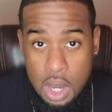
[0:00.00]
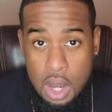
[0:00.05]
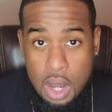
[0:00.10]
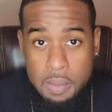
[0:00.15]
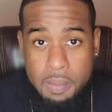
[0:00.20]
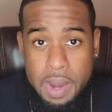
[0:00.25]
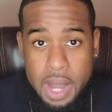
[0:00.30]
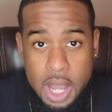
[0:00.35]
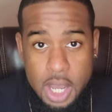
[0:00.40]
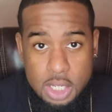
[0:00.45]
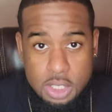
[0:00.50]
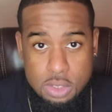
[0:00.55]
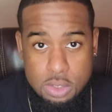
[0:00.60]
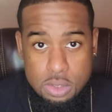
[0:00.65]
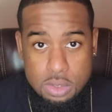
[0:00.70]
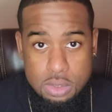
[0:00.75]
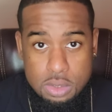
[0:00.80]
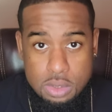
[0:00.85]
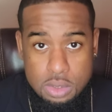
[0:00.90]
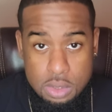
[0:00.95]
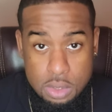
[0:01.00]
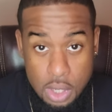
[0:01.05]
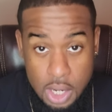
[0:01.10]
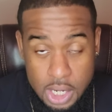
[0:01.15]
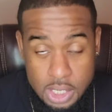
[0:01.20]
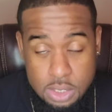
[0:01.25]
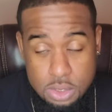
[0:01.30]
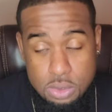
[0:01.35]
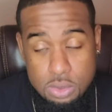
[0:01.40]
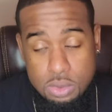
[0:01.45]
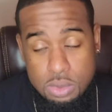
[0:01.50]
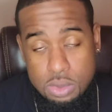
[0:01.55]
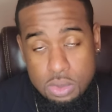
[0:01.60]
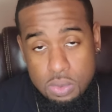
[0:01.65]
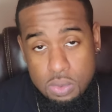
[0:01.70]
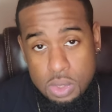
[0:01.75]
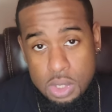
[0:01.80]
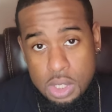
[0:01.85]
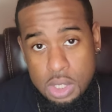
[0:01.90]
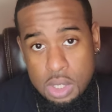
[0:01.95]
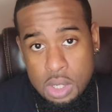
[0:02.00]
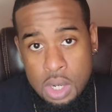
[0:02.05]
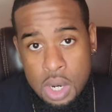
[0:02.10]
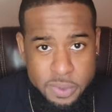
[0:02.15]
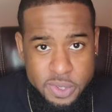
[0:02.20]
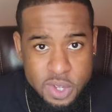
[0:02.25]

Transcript: of my high school career.